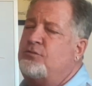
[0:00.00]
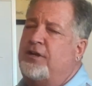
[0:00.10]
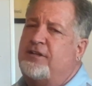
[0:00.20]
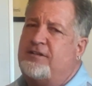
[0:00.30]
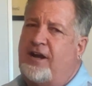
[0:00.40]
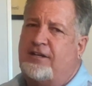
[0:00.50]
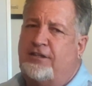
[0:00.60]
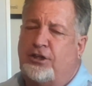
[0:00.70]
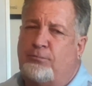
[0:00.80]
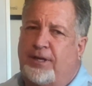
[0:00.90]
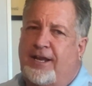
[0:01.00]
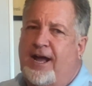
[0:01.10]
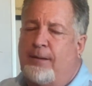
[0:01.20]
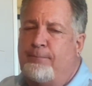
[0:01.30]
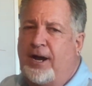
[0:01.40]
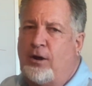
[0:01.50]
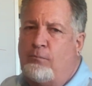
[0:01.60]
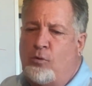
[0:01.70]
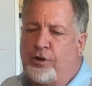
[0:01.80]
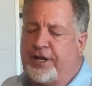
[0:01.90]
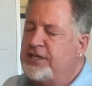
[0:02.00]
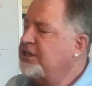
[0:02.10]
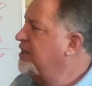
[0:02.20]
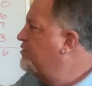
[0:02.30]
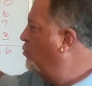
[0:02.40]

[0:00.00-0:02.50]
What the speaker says: wanted to talk a little bit about mortgages,